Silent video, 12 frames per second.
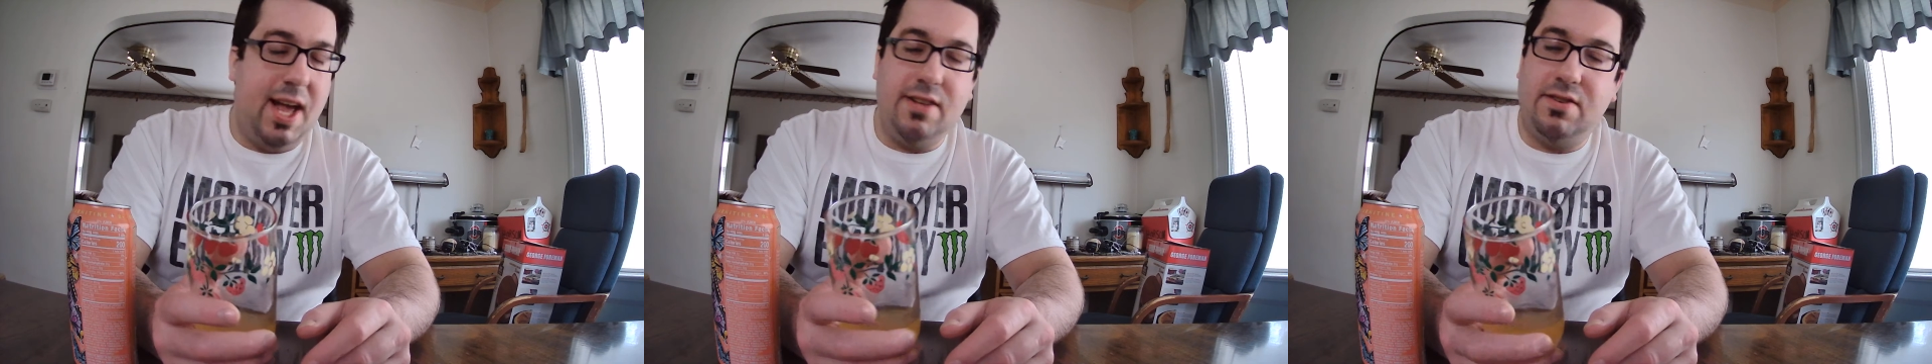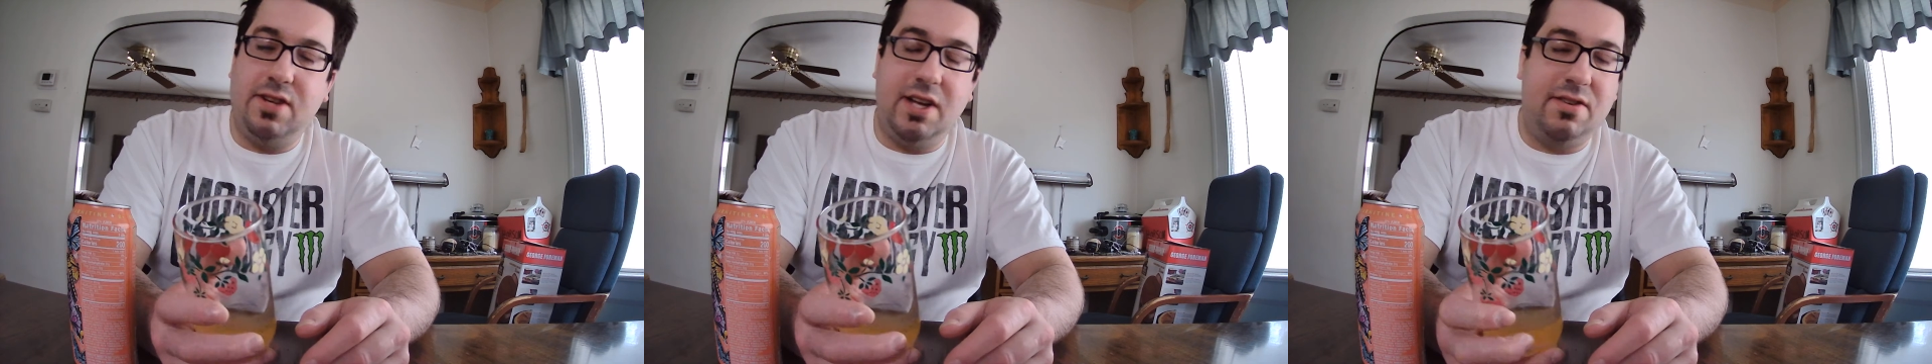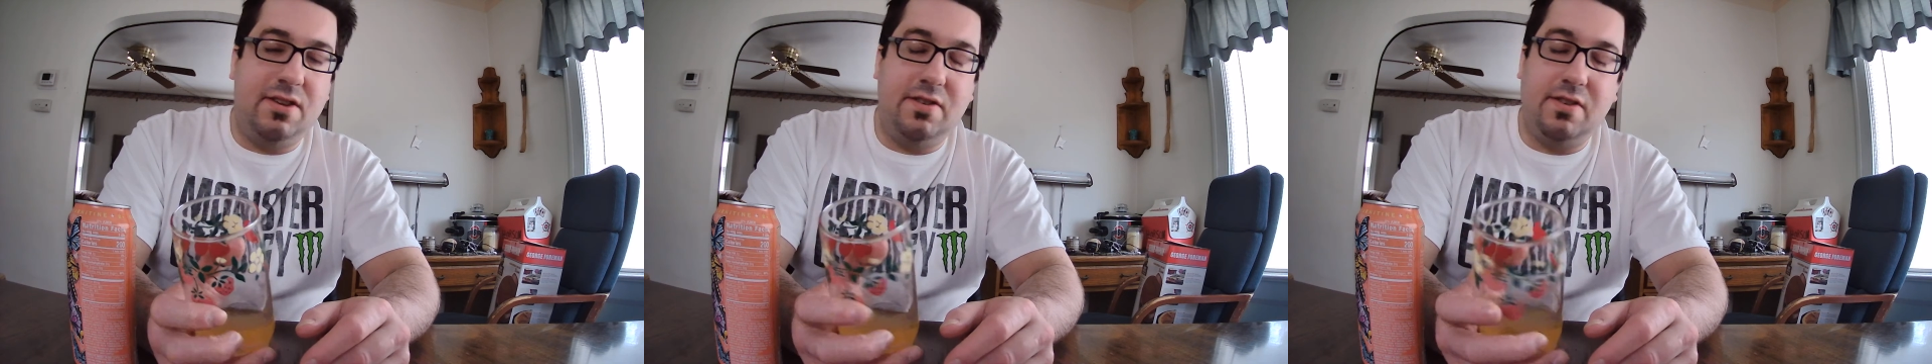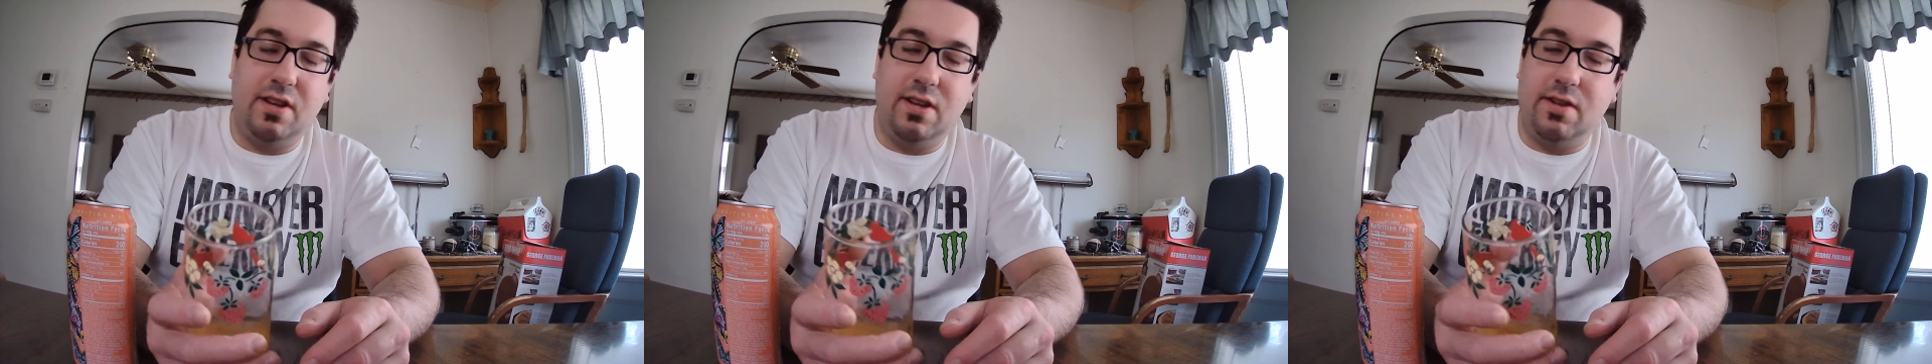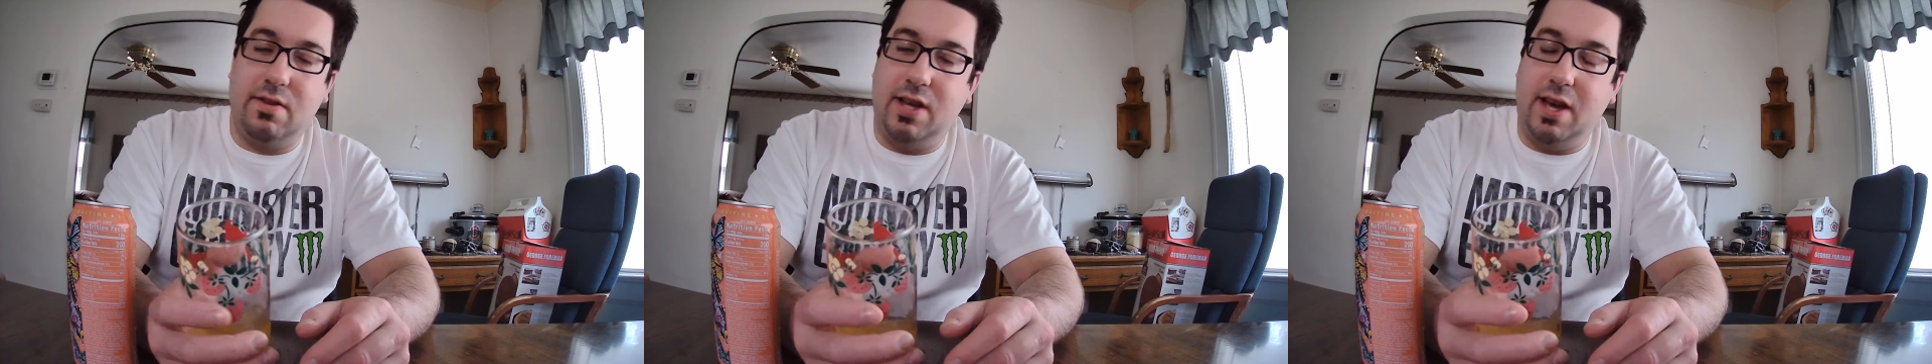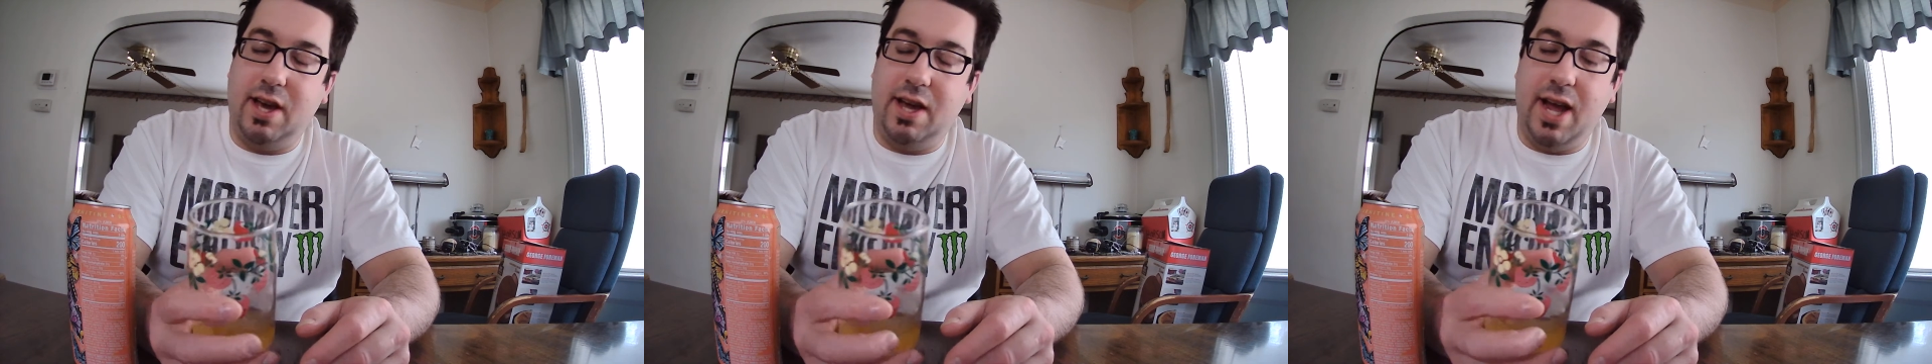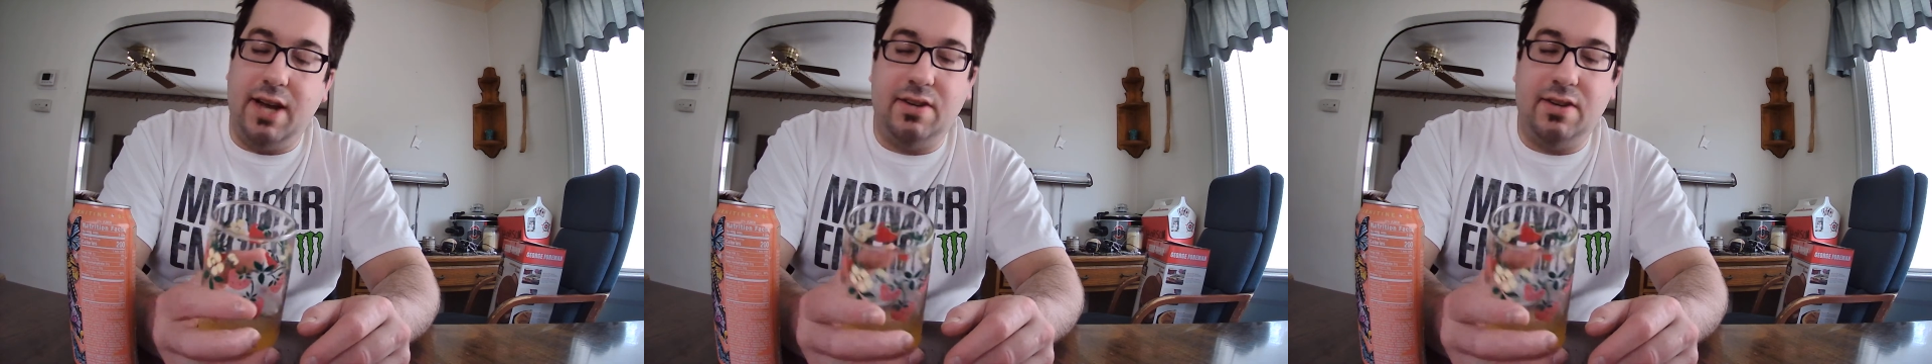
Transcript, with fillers: Yeah, it's, it's just, it